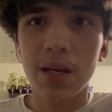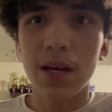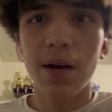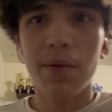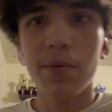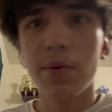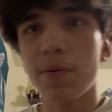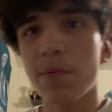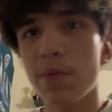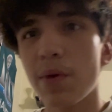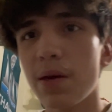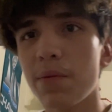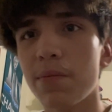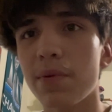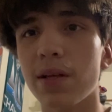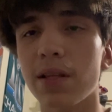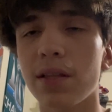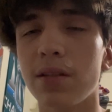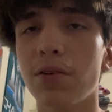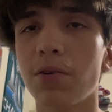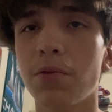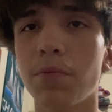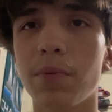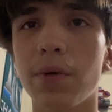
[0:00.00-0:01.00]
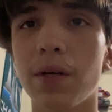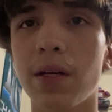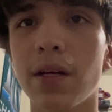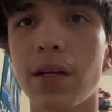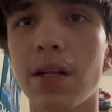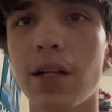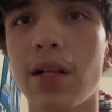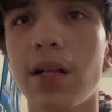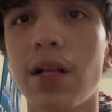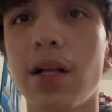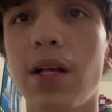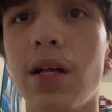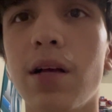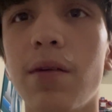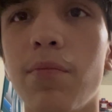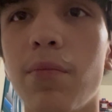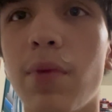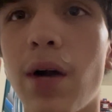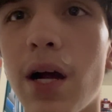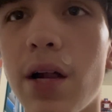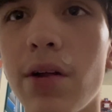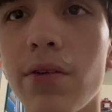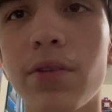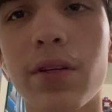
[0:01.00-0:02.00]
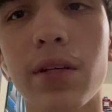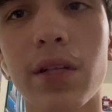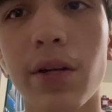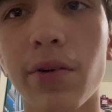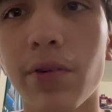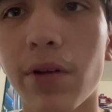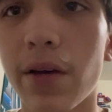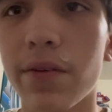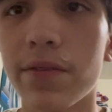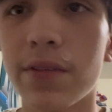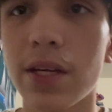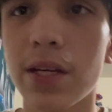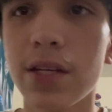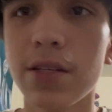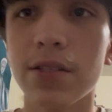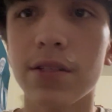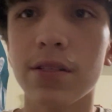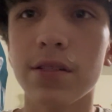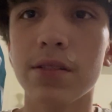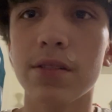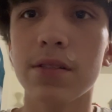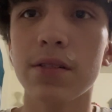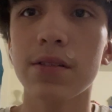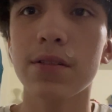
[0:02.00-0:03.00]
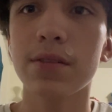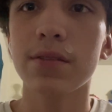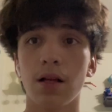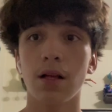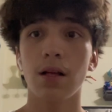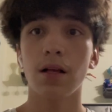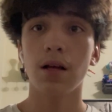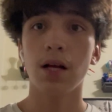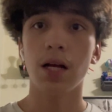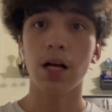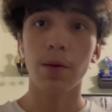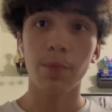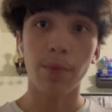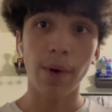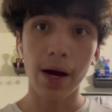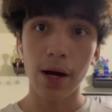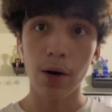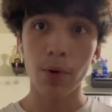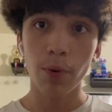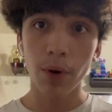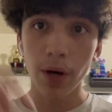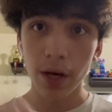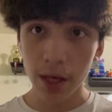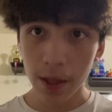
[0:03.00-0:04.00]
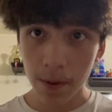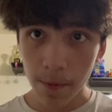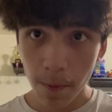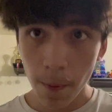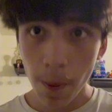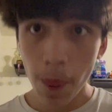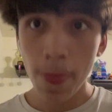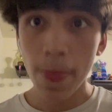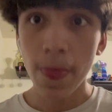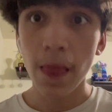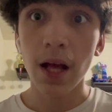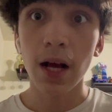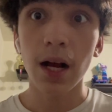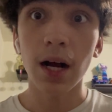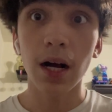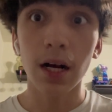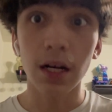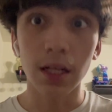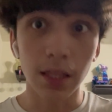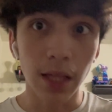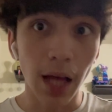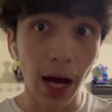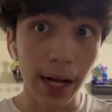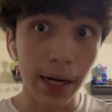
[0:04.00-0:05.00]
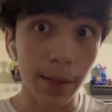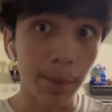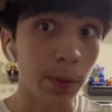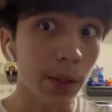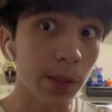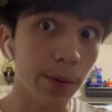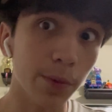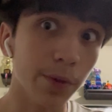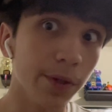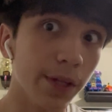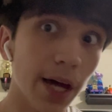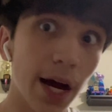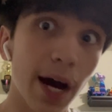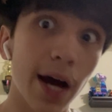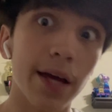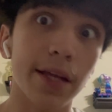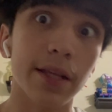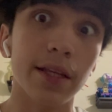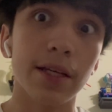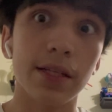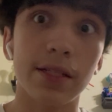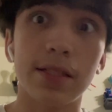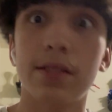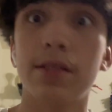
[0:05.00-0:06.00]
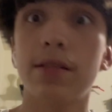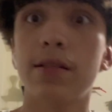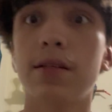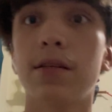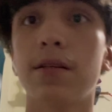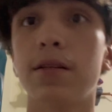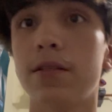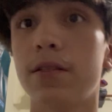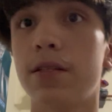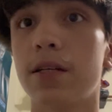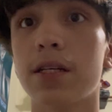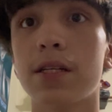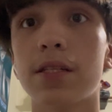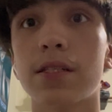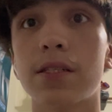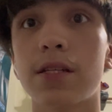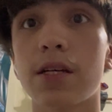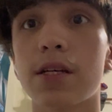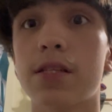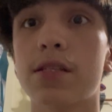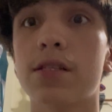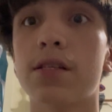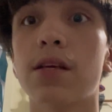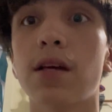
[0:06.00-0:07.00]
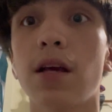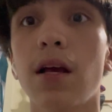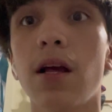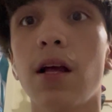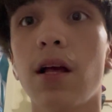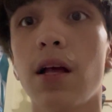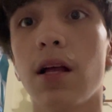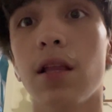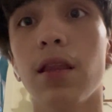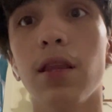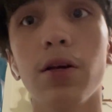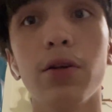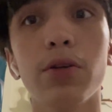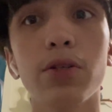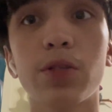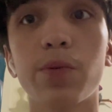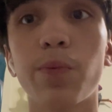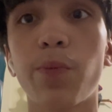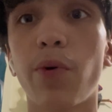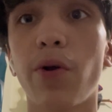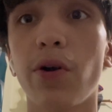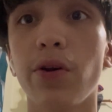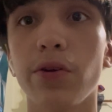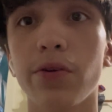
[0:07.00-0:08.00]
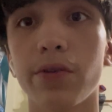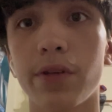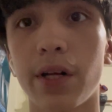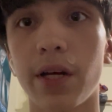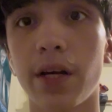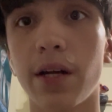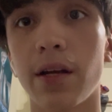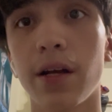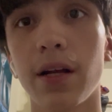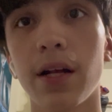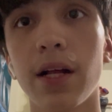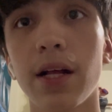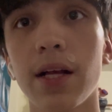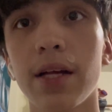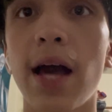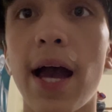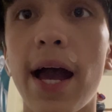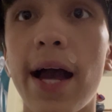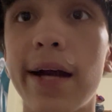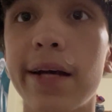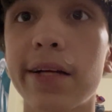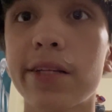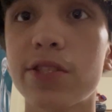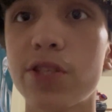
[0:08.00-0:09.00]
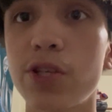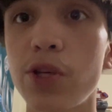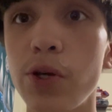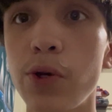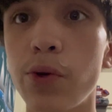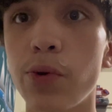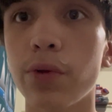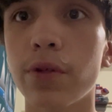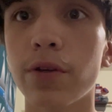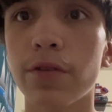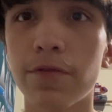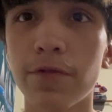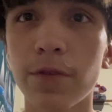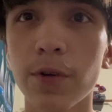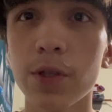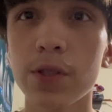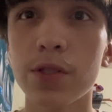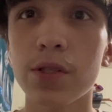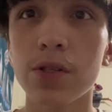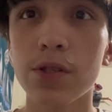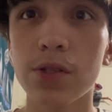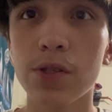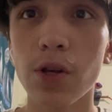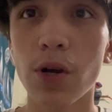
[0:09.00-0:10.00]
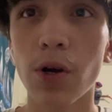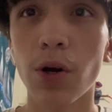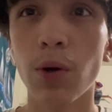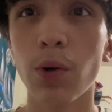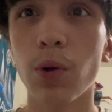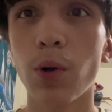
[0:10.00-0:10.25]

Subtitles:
I mean, maybe a little bit, but I don't think they would have tensions. By the way, a lot of people die in this. Just little spoiler there. Act 2, The First Assault.